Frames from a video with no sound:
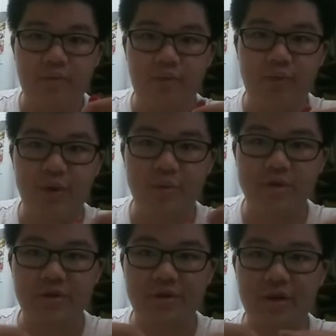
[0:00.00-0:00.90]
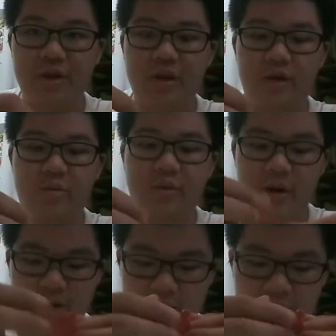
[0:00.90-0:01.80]
Pretty mature thinking there,
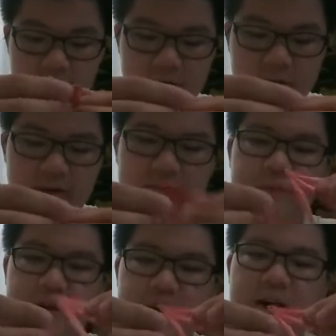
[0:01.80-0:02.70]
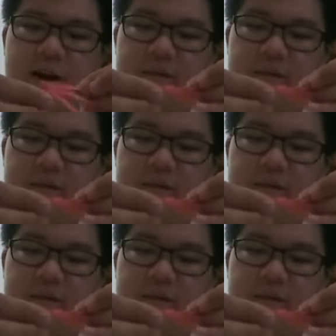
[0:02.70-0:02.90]
but yeah.